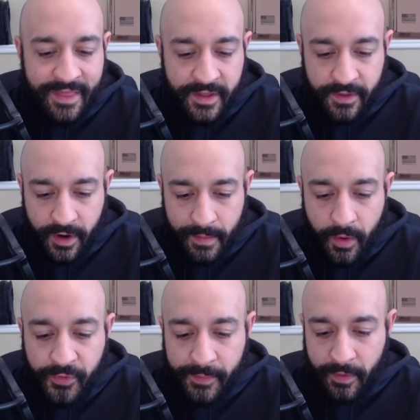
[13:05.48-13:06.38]
I think there
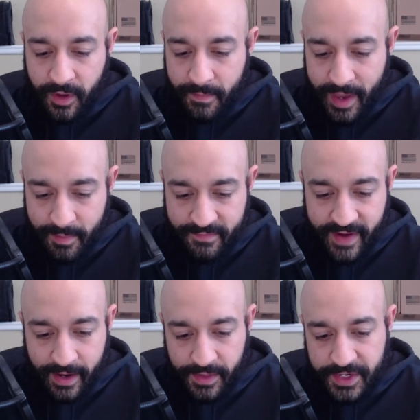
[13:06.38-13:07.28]
are multiple
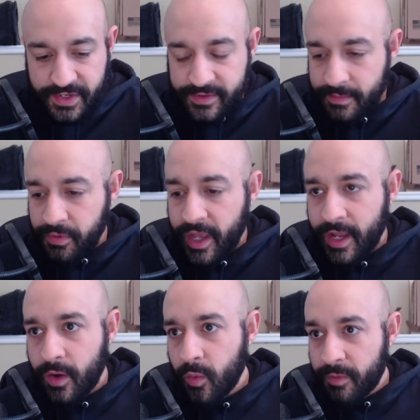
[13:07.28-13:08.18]
commandment violations in
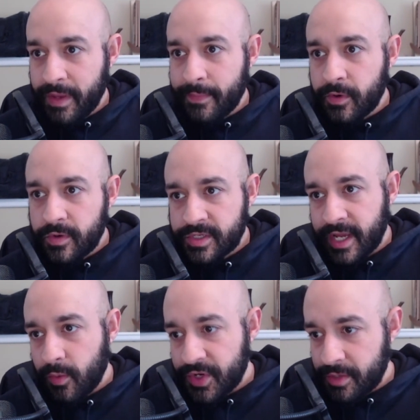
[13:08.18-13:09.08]
play with people who
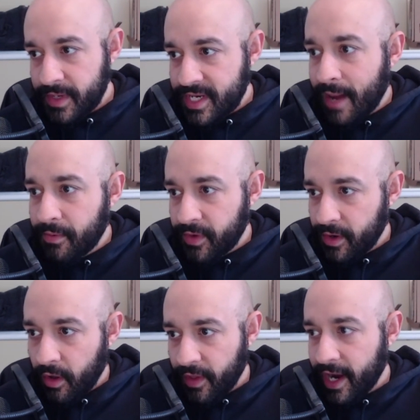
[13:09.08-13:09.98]
say we should be
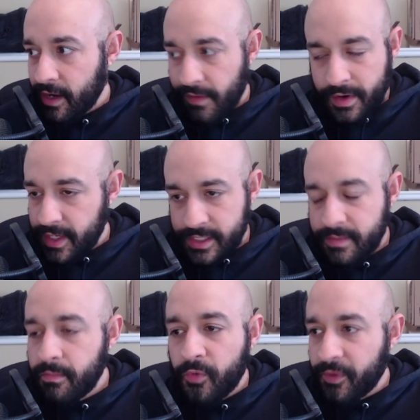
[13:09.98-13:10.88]
toppling all the
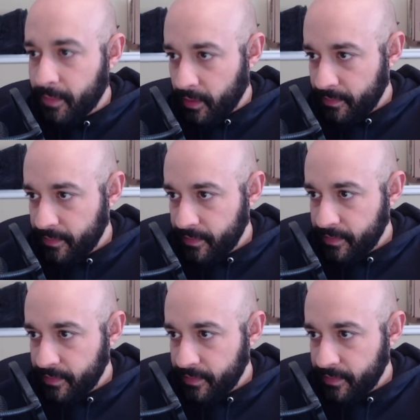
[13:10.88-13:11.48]
hierarchies. Multiple.